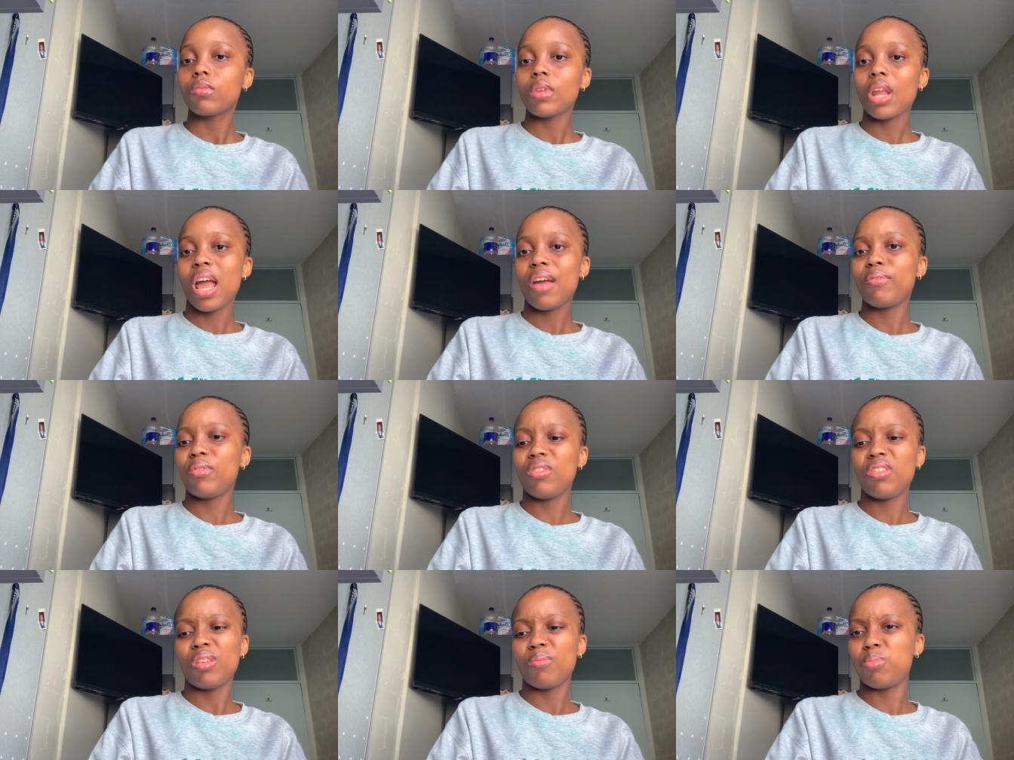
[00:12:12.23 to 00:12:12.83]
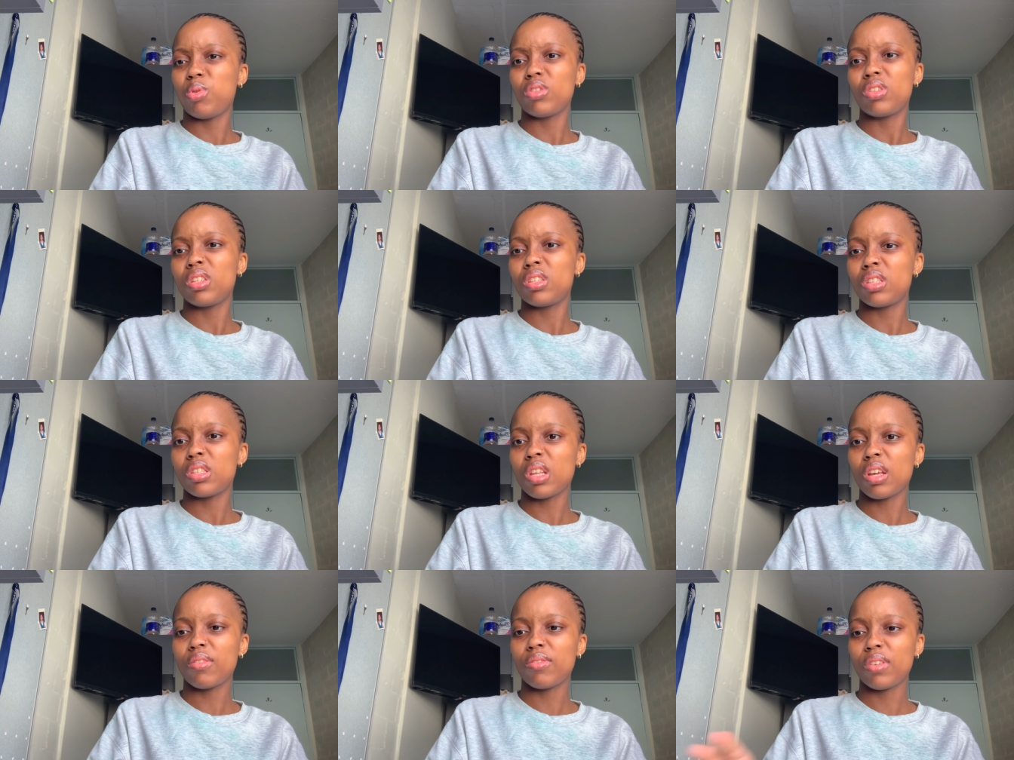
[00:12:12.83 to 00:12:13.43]
I have all the important
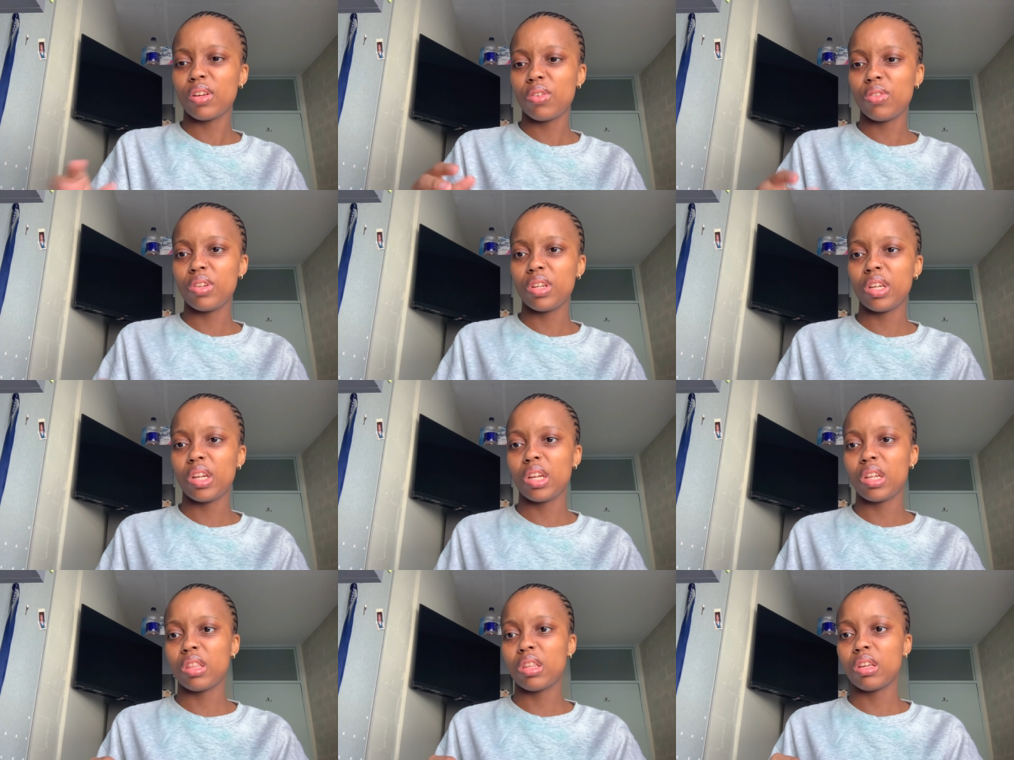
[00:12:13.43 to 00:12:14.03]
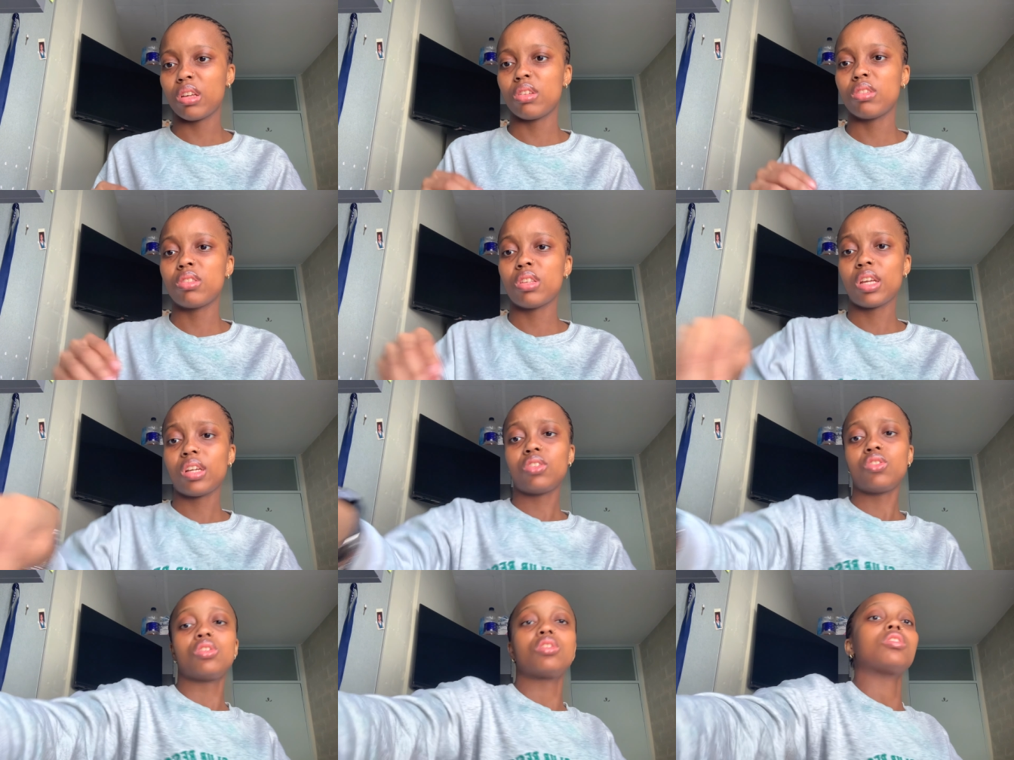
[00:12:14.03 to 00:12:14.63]
stuff. I don't need anything else. I
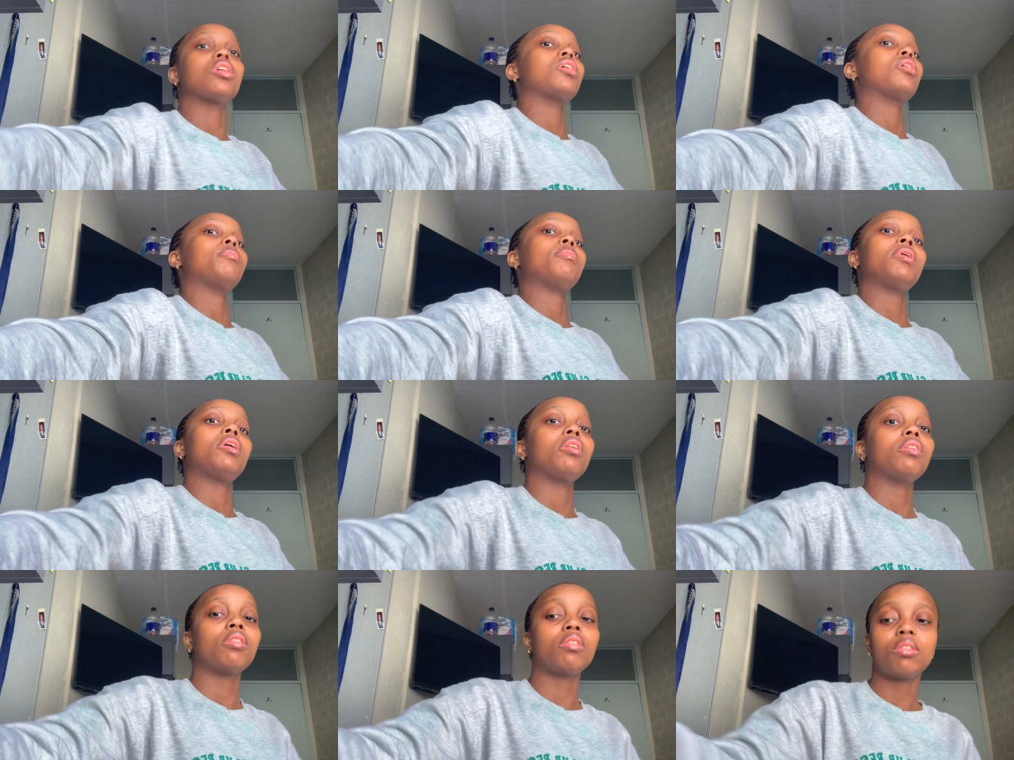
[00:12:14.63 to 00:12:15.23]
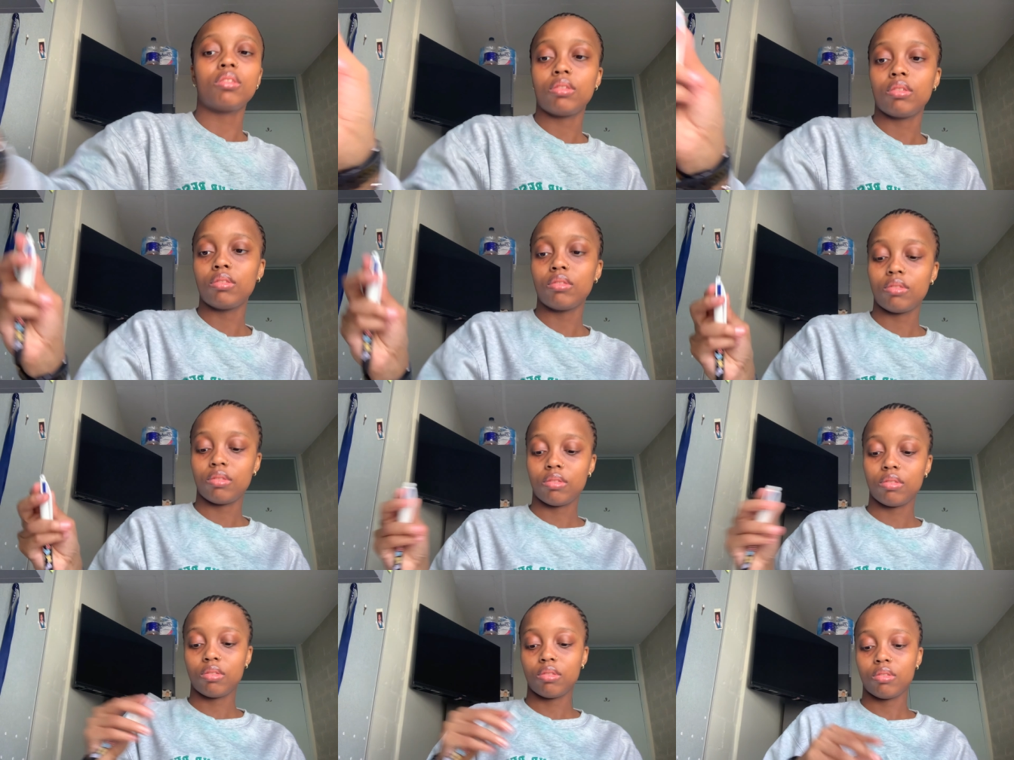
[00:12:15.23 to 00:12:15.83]
can just take a pen.
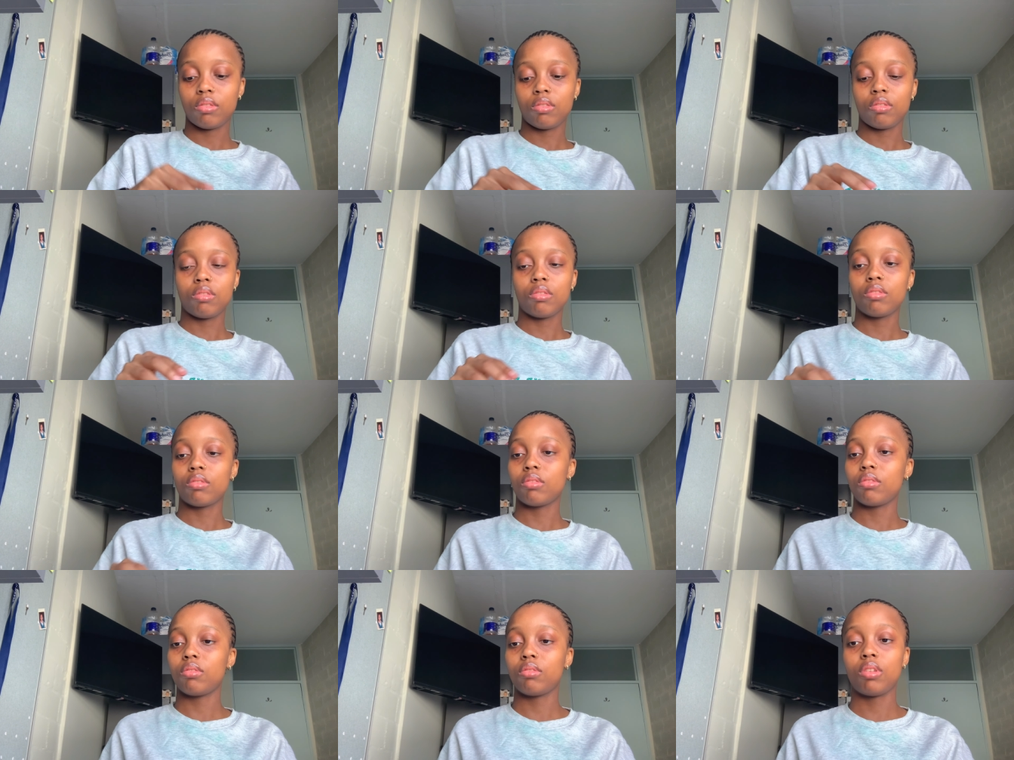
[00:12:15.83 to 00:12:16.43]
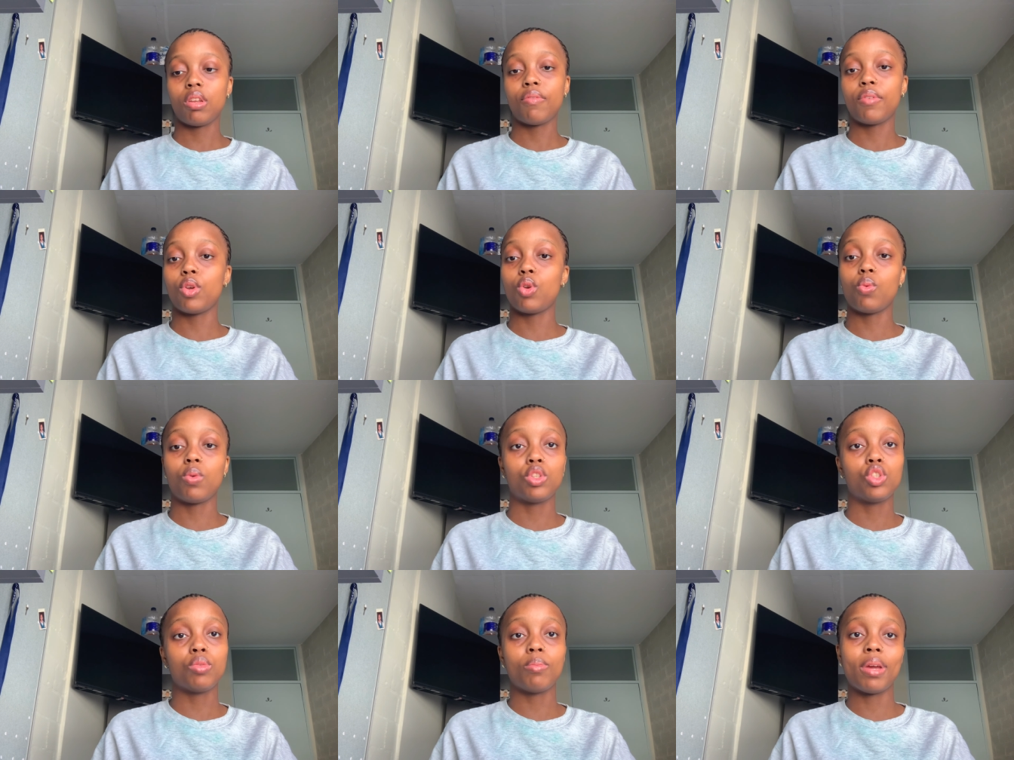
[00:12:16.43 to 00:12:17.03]
Never know
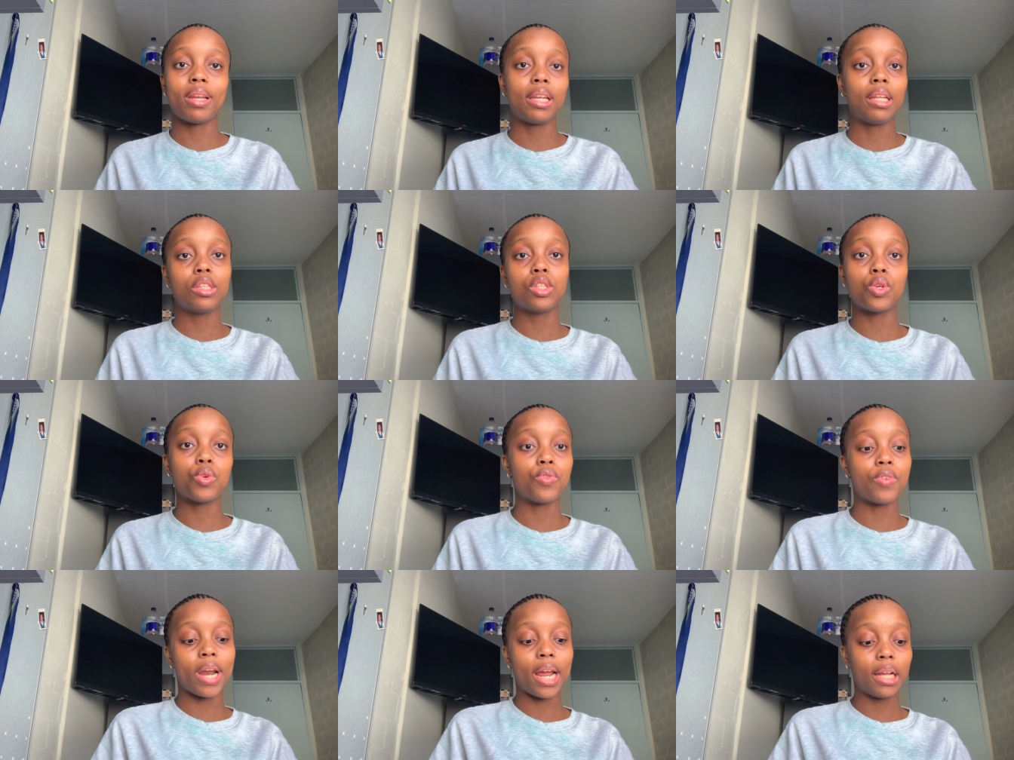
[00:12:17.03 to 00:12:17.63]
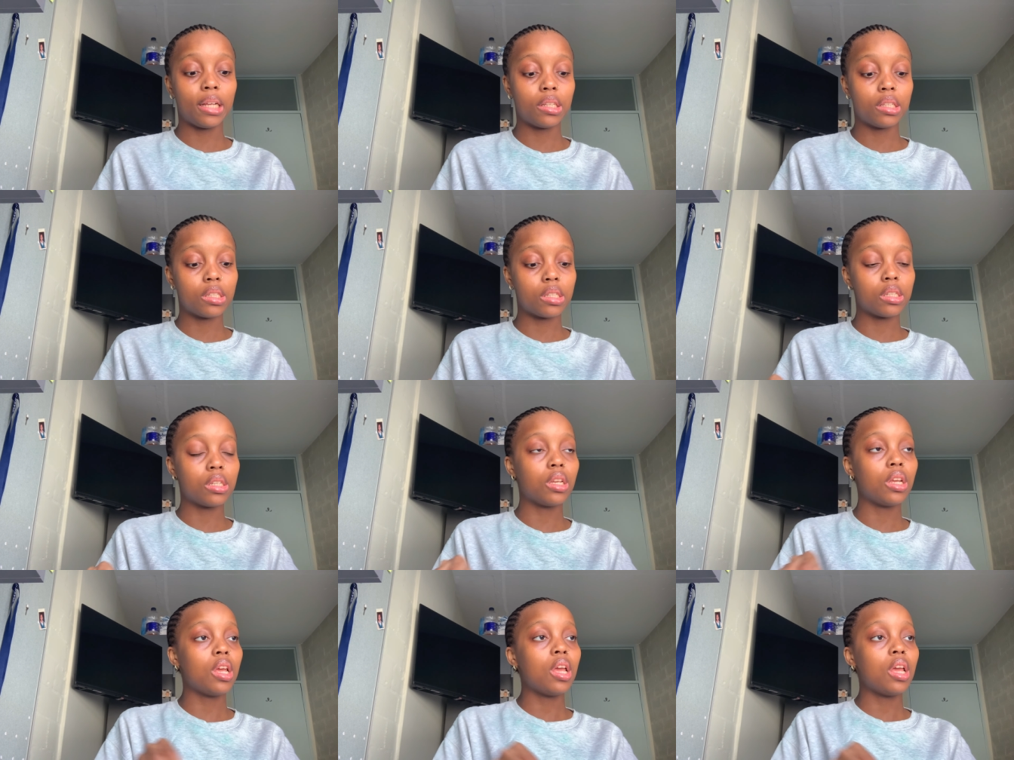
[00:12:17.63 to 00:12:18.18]
what you might need to write